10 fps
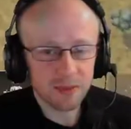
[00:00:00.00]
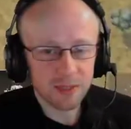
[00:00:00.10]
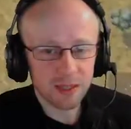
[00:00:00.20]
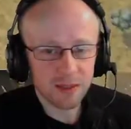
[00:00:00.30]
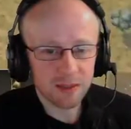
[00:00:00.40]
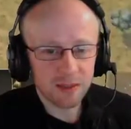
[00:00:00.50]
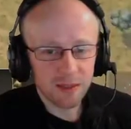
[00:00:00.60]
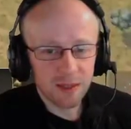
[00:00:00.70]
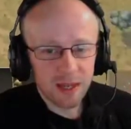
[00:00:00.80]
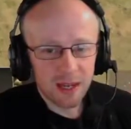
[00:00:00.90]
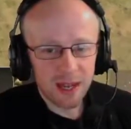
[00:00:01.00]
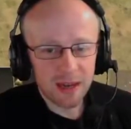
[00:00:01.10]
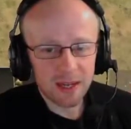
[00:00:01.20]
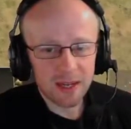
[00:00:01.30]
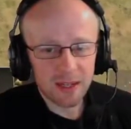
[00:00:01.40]
So,
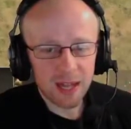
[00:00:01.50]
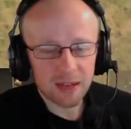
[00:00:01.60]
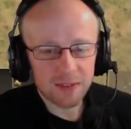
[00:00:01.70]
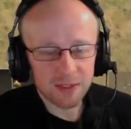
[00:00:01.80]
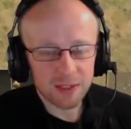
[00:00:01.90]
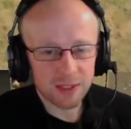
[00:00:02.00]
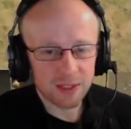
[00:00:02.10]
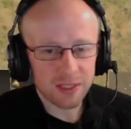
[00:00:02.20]
and then the elephants just